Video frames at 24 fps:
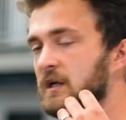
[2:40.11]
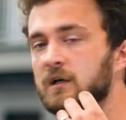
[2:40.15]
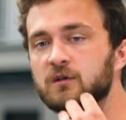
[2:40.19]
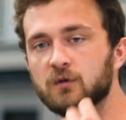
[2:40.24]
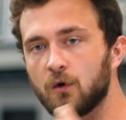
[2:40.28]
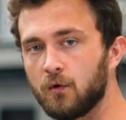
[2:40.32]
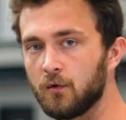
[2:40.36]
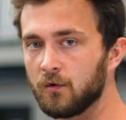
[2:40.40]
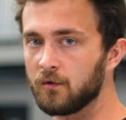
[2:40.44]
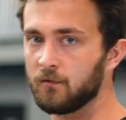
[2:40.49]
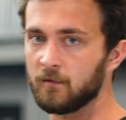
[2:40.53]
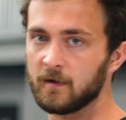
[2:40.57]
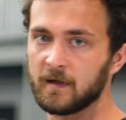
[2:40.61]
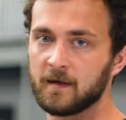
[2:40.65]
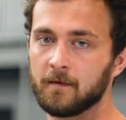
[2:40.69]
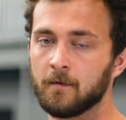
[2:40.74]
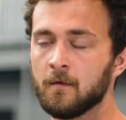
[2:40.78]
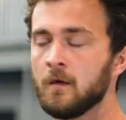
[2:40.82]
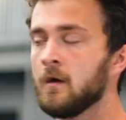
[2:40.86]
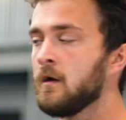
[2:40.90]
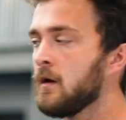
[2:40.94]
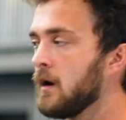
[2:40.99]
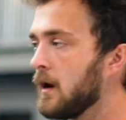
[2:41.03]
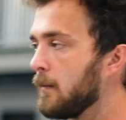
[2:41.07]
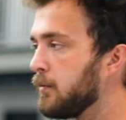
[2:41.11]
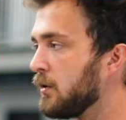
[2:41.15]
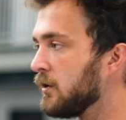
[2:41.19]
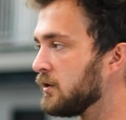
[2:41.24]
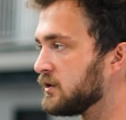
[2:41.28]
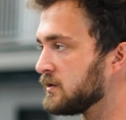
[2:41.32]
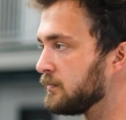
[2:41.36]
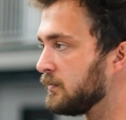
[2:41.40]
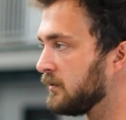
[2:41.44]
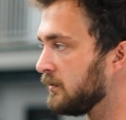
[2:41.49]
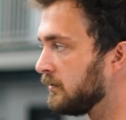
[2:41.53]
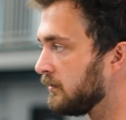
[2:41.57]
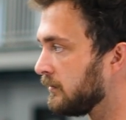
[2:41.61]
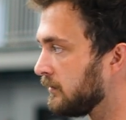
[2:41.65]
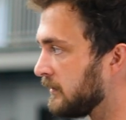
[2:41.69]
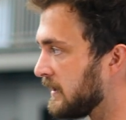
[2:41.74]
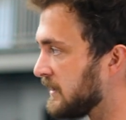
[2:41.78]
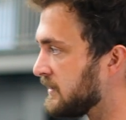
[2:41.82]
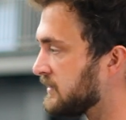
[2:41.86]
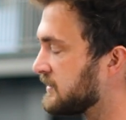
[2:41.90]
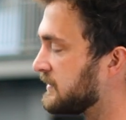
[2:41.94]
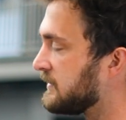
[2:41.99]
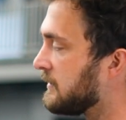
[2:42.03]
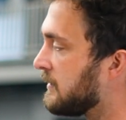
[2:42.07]
a totally approachable
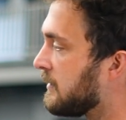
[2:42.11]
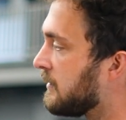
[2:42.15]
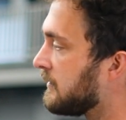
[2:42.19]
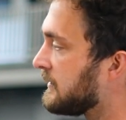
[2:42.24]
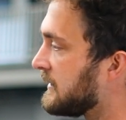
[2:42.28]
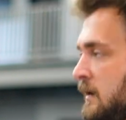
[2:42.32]
install.